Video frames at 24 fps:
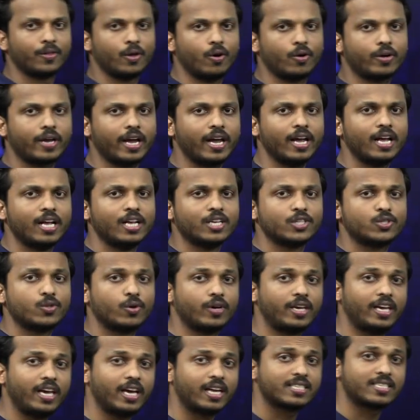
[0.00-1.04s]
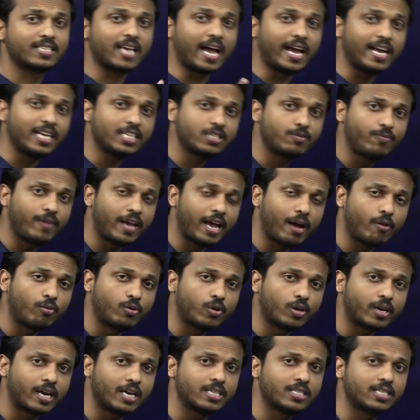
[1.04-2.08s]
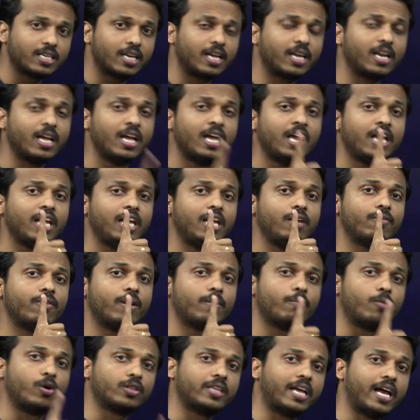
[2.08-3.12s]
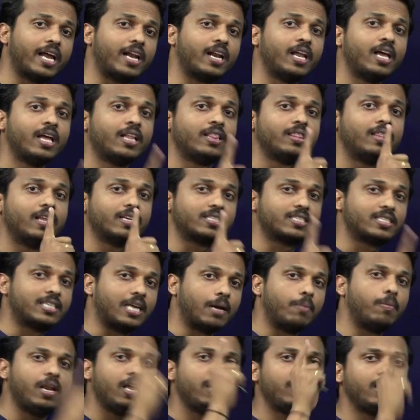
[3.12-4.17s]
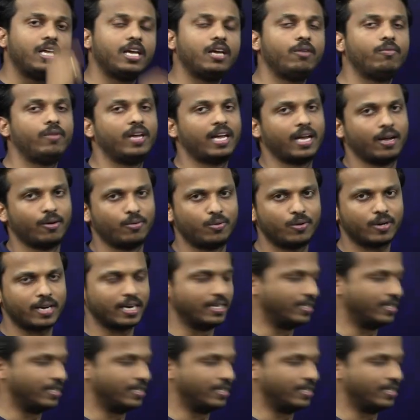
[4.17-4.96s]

Okay, so here size we have to consider, even more than the stability we have to